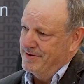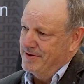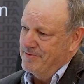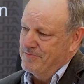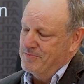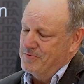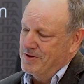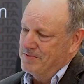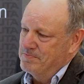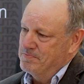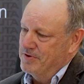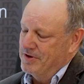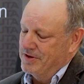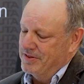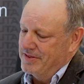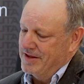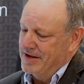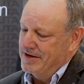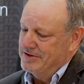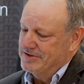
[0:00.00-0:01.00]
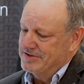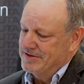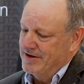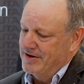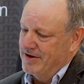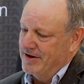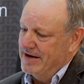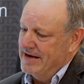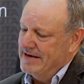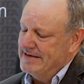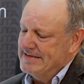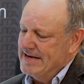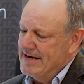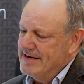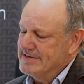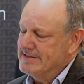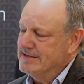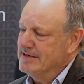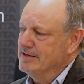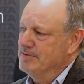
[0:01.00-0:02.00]
no, well put, thanks a lot. And tell
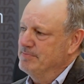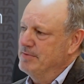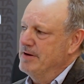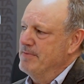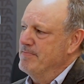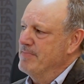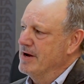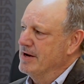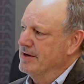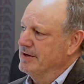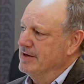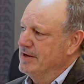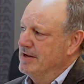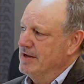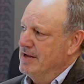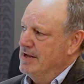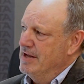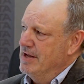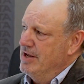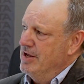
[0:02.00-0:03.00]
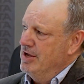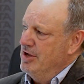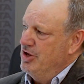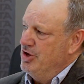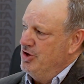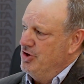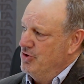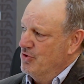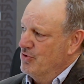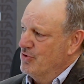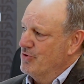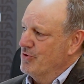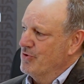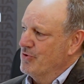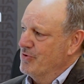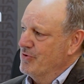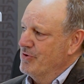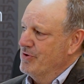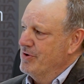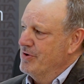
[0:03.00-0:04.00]
us a little bit about
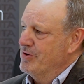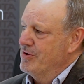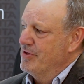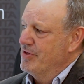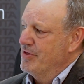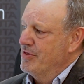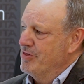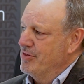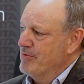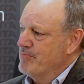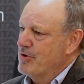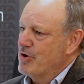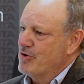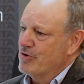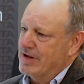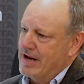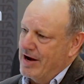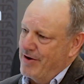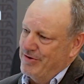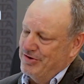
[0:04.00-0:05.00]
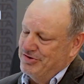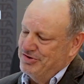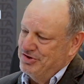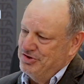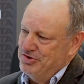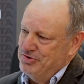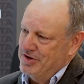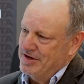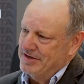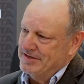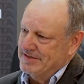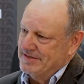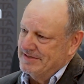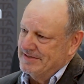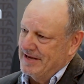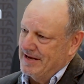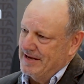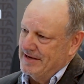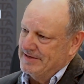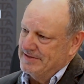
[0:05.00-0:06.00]
the moral courage that you
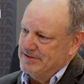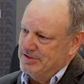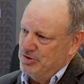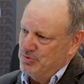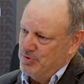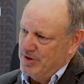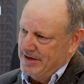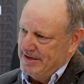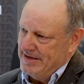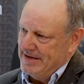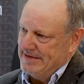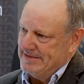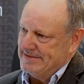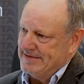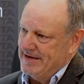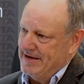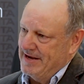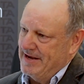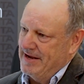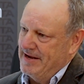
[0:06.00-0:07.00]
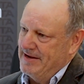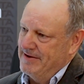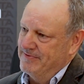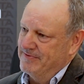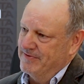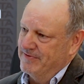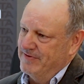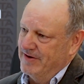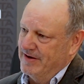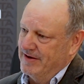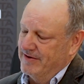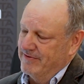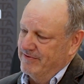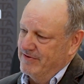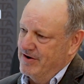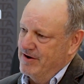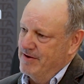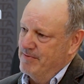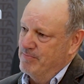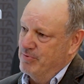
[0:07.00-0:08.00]
exercised. You were at SAA, fulfilling a
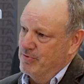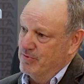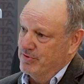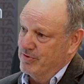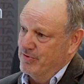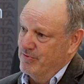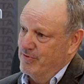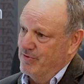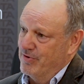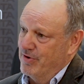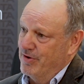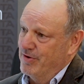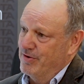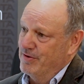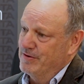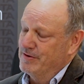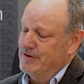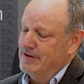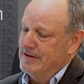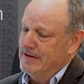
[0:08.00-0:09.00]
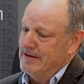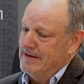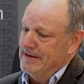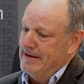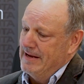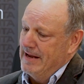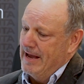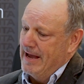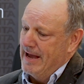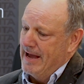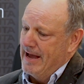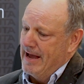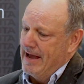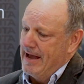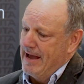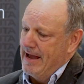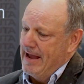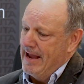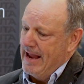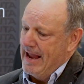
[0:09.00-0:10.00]
very important role,
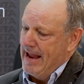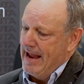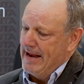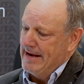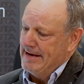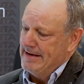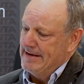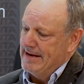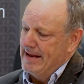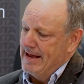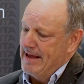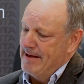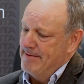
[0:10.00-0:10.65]
and